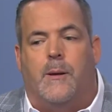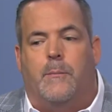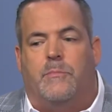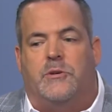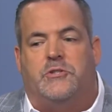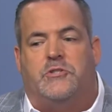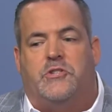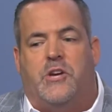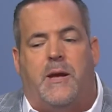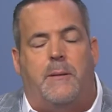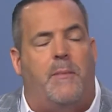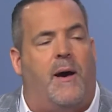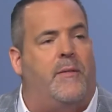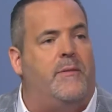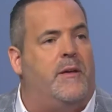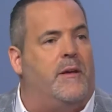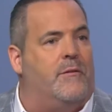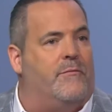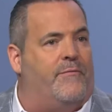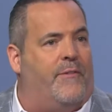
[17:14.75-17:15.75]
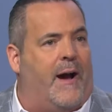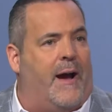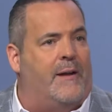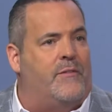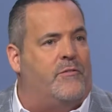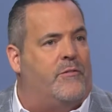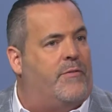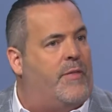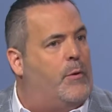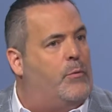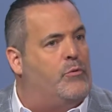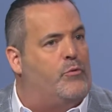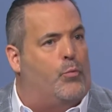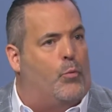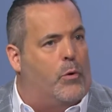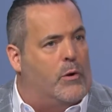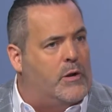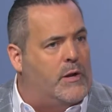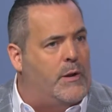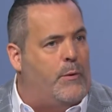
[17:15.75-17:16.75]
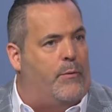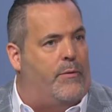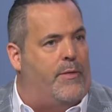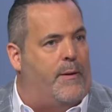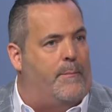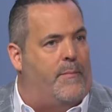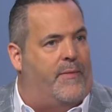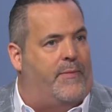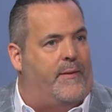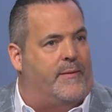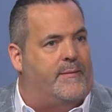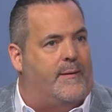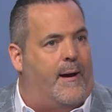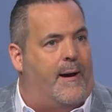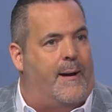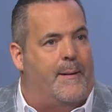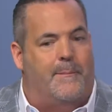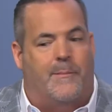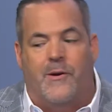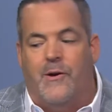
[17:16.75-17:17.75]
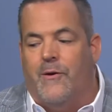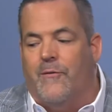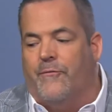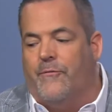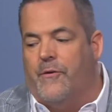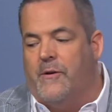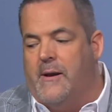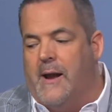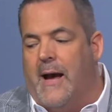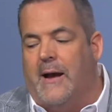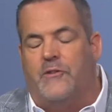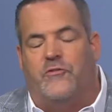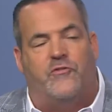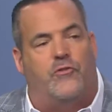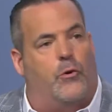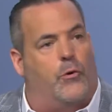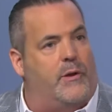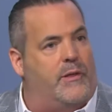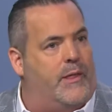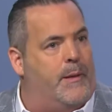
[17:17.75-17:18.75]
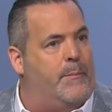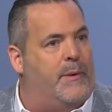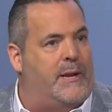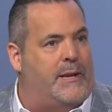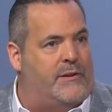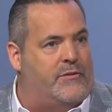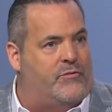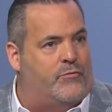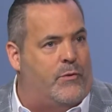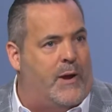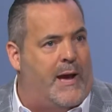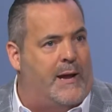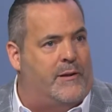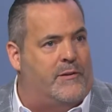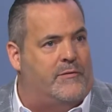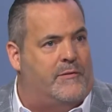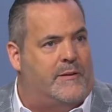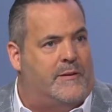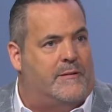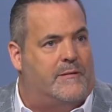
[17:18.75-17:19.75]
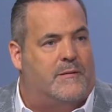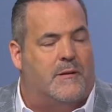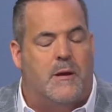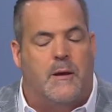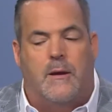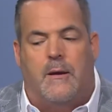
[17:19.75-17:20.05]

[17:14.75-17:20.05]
But shame on the advisor that was working with them at the time for not showing them any strategies.